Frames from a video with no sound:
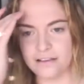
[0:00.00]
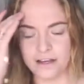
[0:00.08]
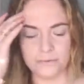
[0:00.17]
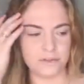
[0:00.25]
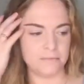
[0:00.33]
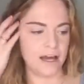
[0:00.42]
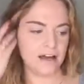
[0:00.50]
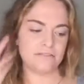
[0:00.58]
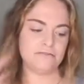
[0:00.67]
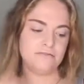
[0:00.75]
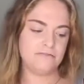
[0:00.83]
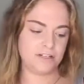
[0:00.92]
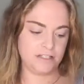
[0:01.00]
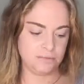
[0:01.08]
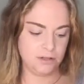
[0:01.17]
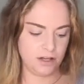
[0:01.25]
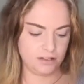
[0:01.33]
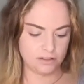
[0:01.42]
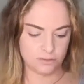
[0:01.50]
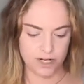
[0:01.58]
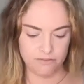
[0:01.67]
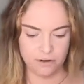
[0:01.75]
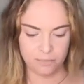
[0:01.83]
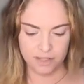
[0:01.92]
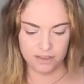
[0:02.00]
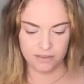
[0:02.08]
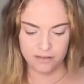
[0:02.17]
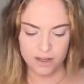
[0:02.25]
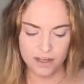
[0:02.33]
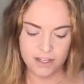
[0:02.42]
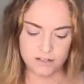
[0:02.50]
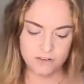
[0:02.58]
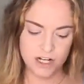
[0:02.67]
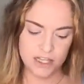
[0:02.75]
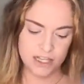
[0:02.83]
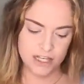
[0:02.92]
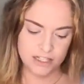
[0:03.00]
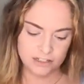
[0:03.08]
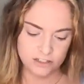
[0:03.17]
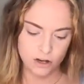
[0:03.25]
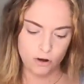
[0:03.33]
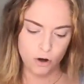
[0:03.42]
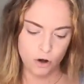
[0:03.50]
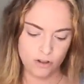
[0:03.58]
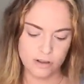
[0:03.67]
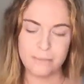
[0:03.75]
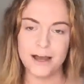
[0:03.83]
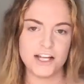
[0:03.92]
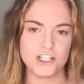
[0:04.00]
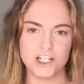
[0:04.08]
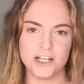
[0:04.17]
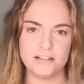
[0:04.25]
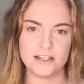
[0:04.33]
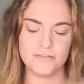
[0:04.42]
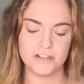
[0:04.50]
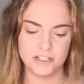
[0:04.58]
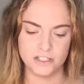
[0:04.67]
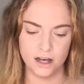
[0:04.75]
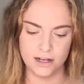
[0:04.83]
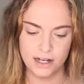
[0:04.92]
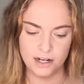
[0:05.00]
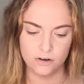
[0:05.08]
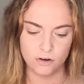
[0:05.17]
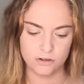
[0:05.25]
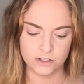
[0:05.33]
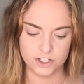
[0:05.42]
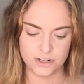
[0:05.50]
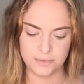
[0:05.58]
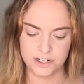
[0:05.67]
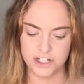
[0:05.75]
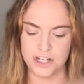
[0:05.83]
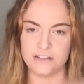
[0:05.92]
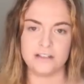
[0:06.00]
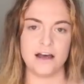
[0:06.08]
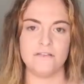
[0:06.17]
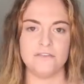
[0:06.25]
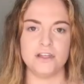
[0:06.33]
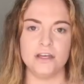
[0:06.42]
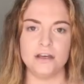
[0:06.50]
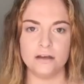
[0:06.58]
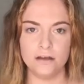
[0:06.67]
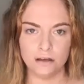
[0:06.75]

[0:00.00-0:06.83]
like with MAC Fix Plus or whatever. But the funny thing is, so all the matte shades have the sun and all the shimmer shades have the